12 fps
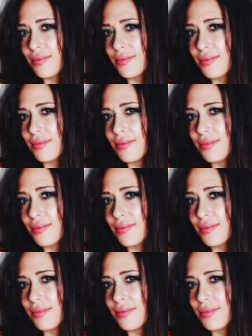
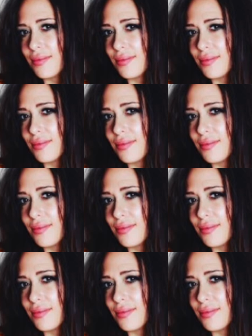
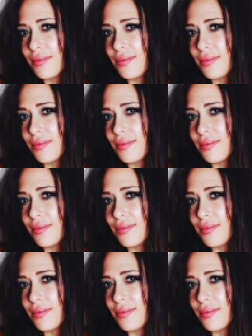
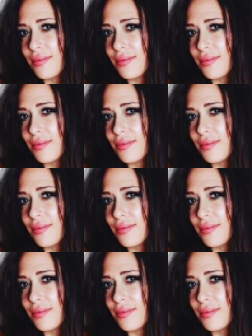
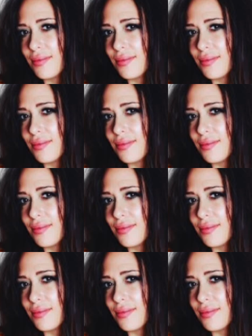
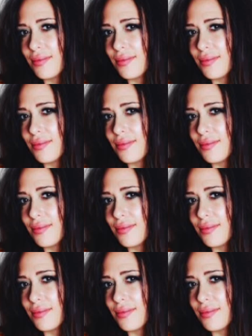
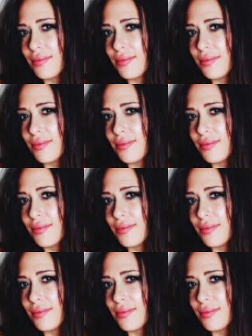[no speech]